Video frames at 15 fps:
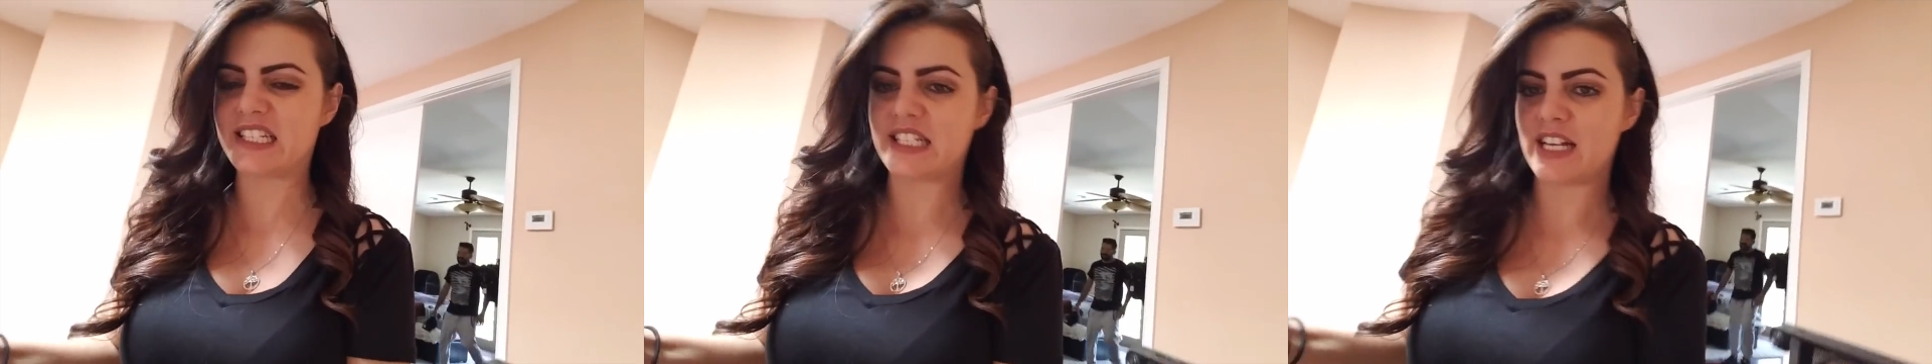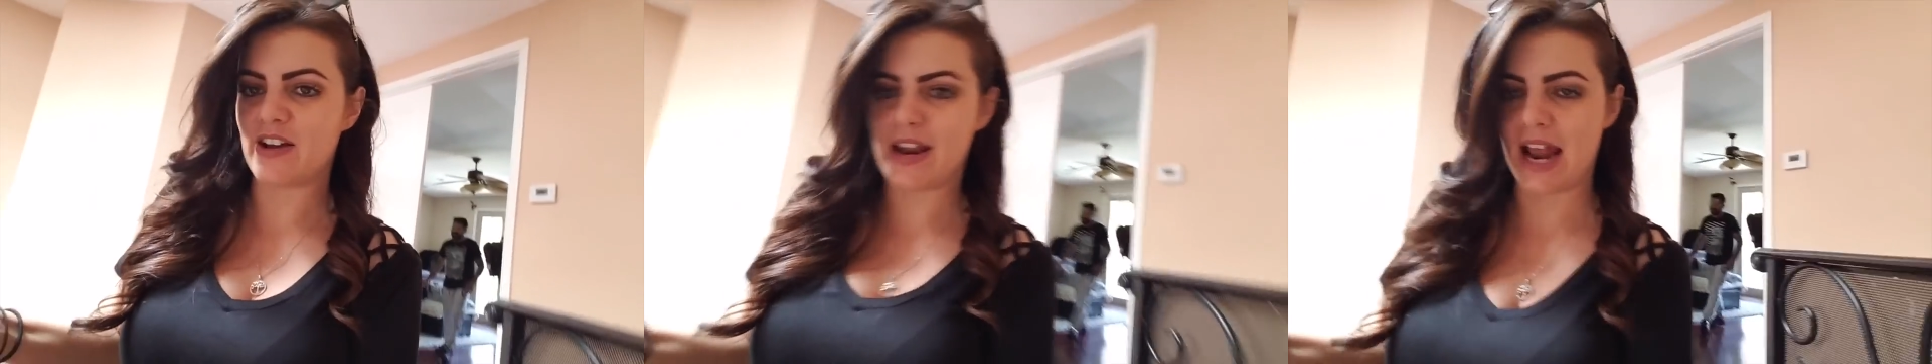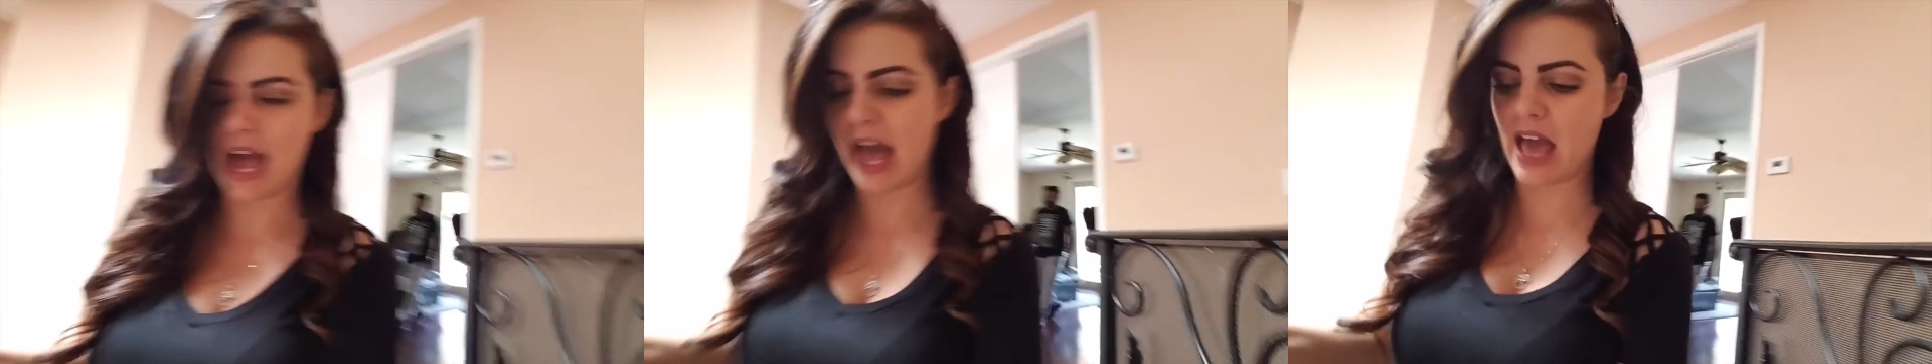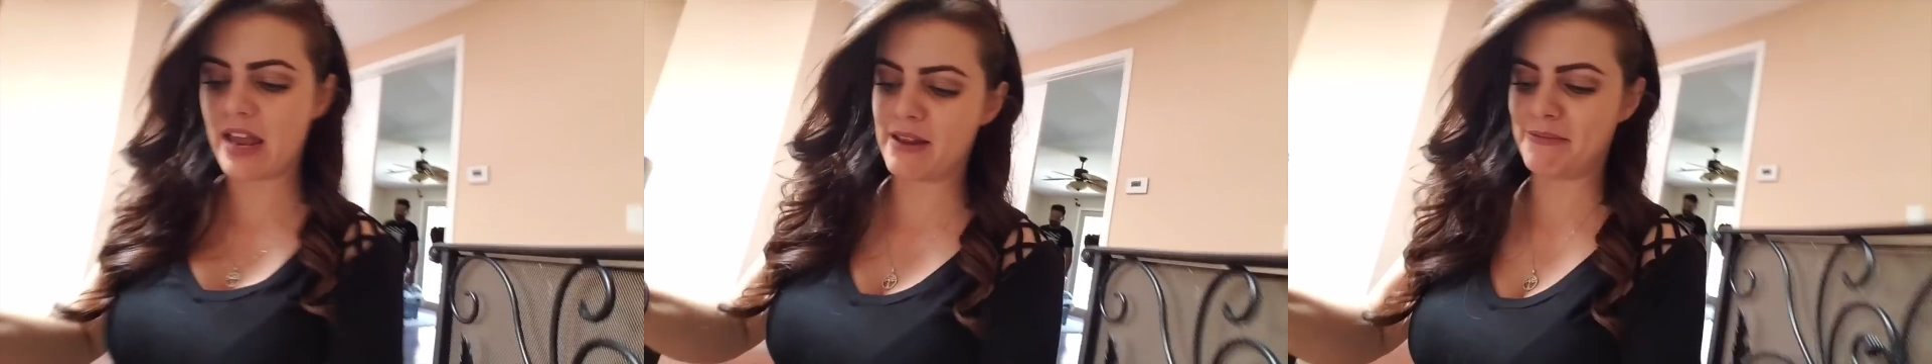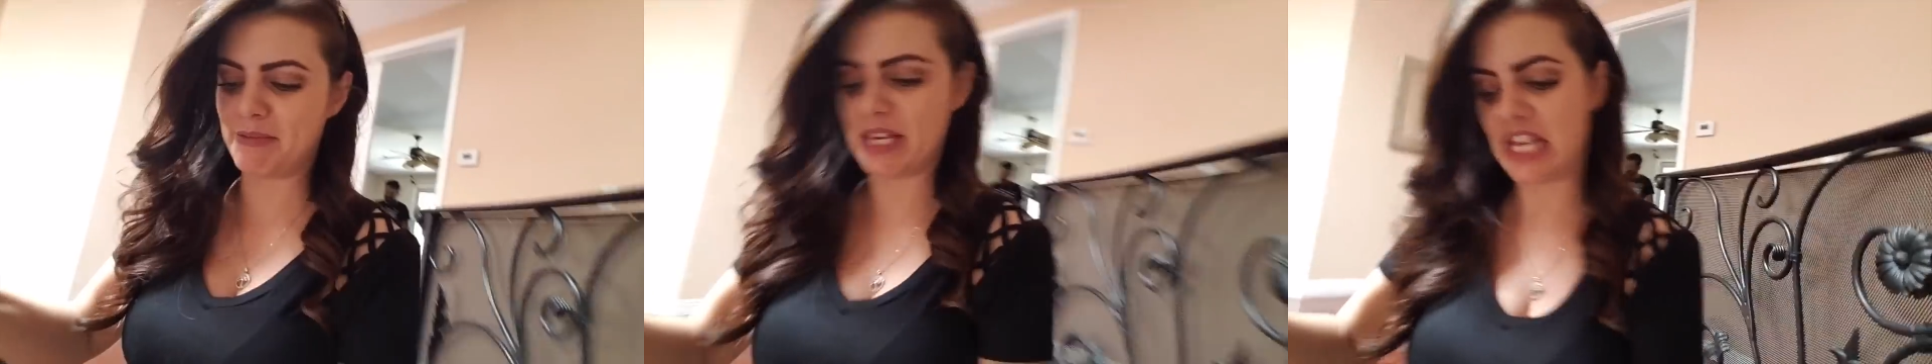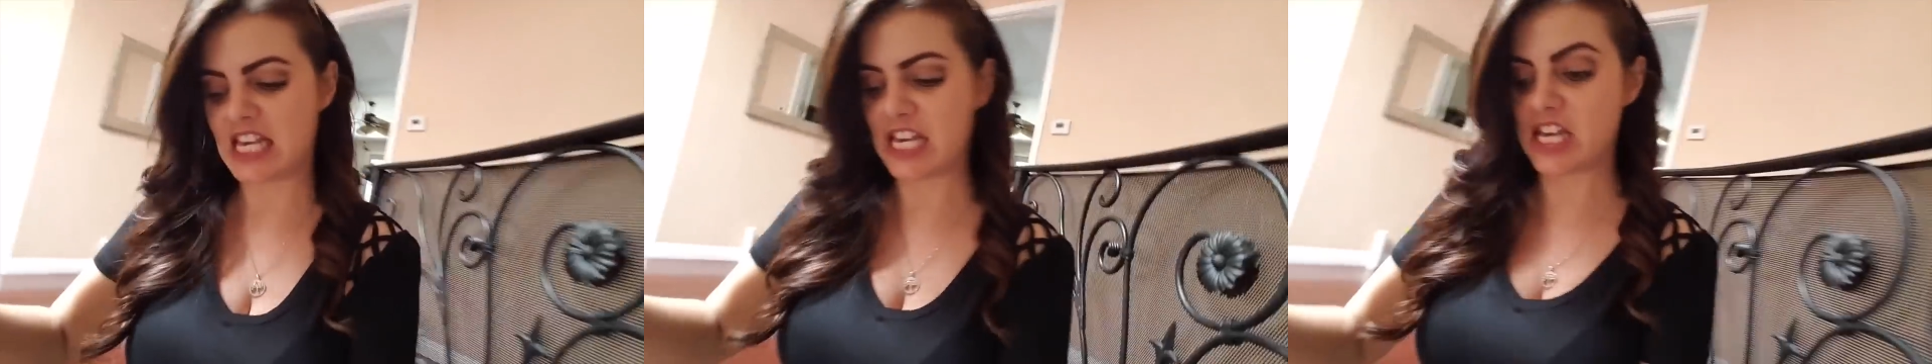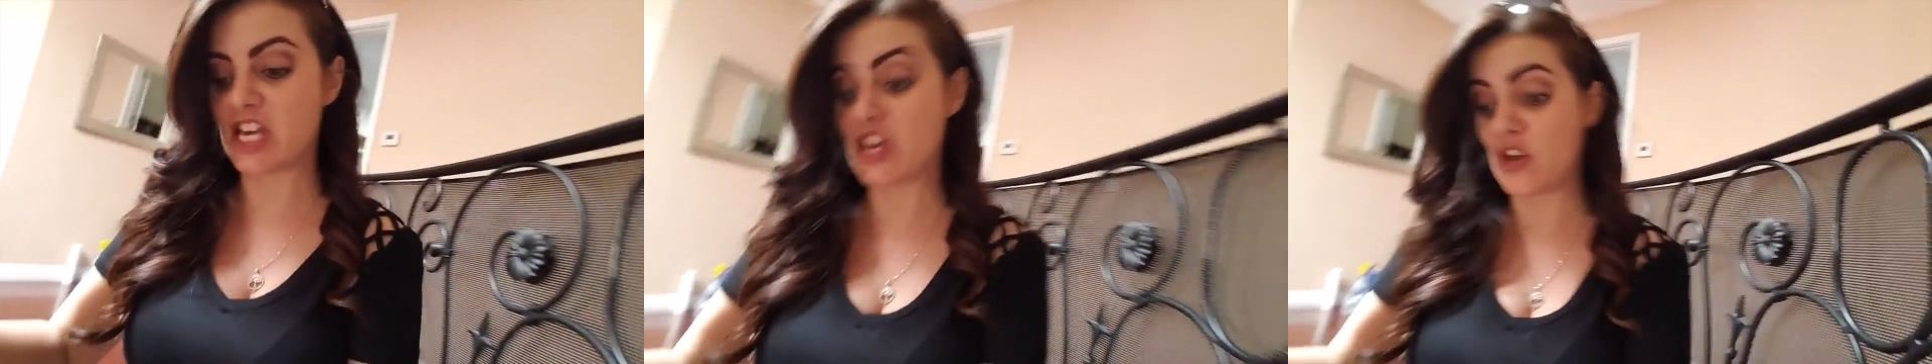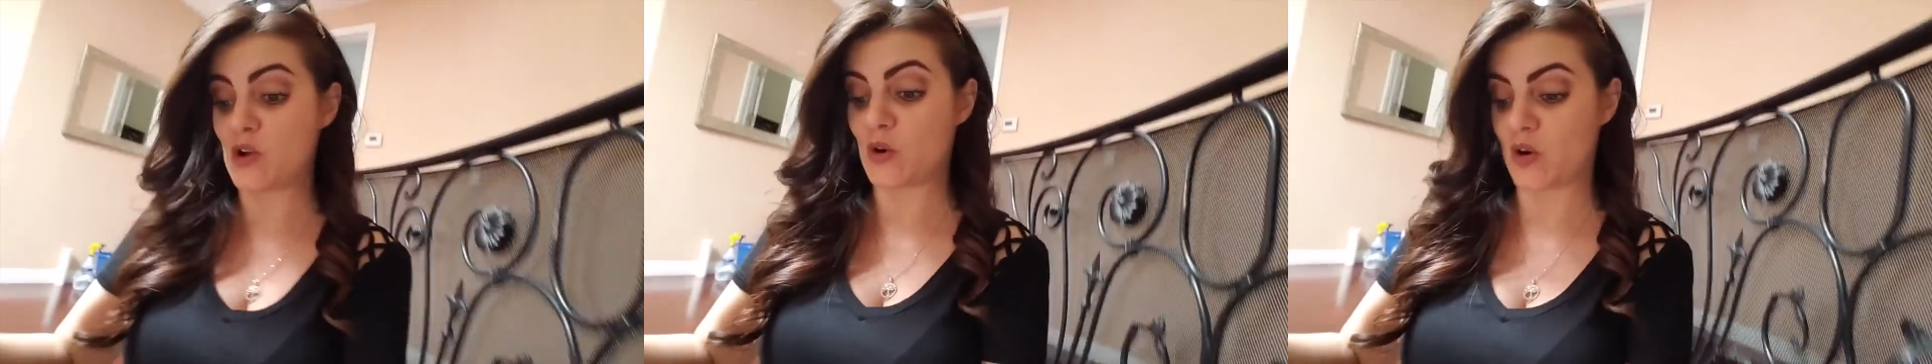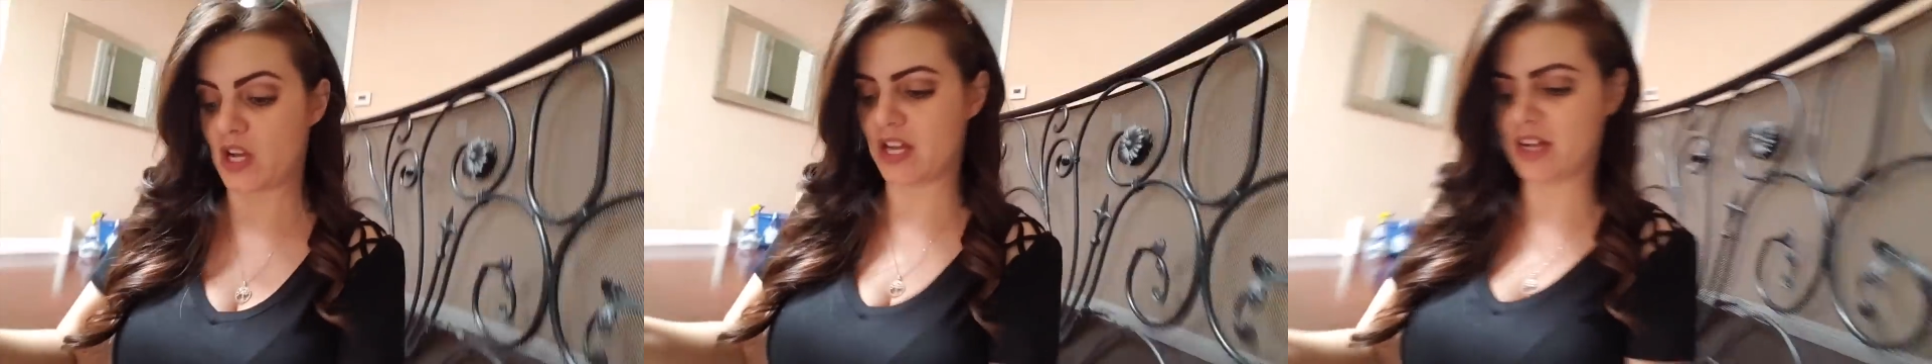so it had to be you.